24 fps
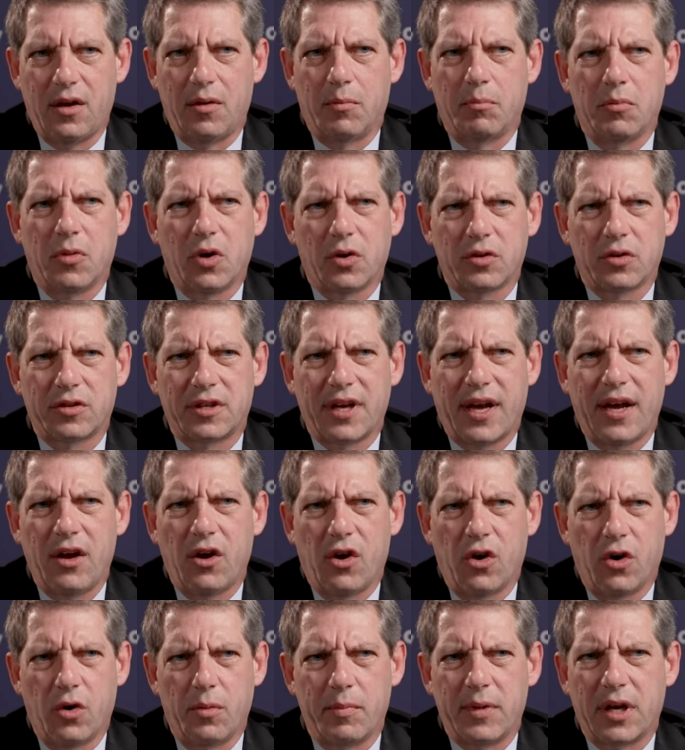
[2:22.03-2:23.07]

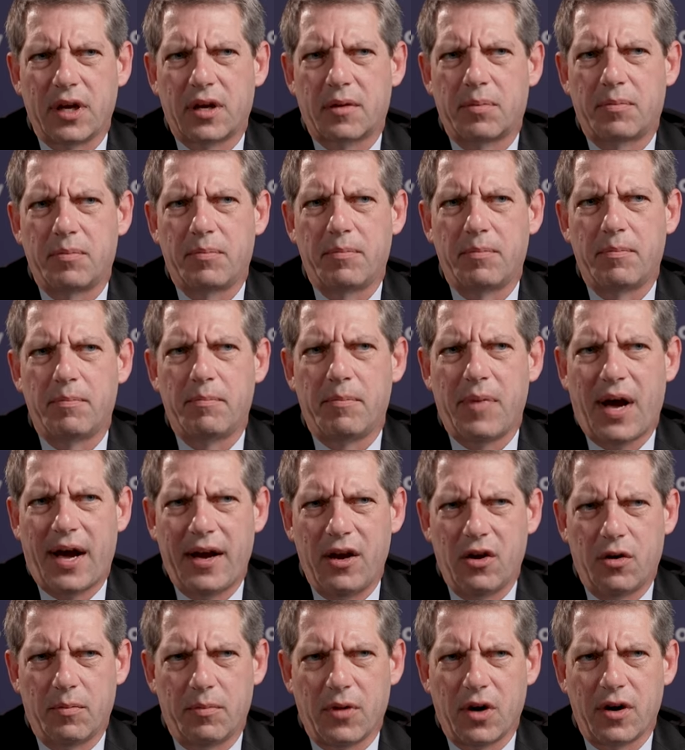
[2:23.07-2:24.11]
multi-omic
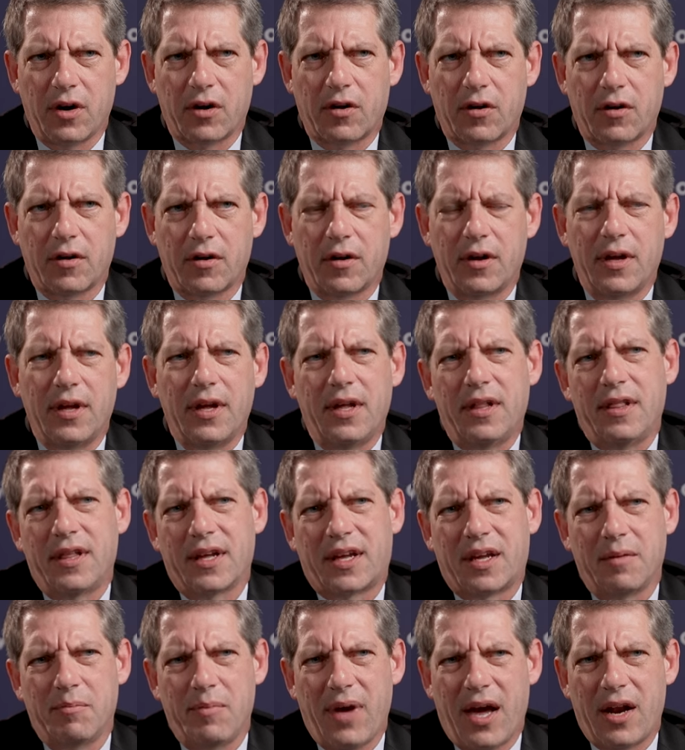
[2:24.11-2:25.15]
biomarker that
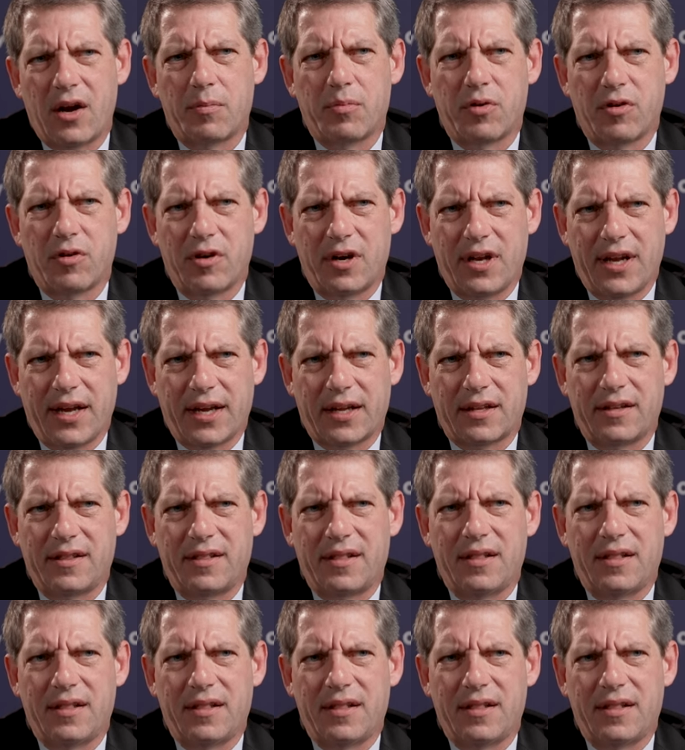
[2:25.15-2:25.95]
can better predict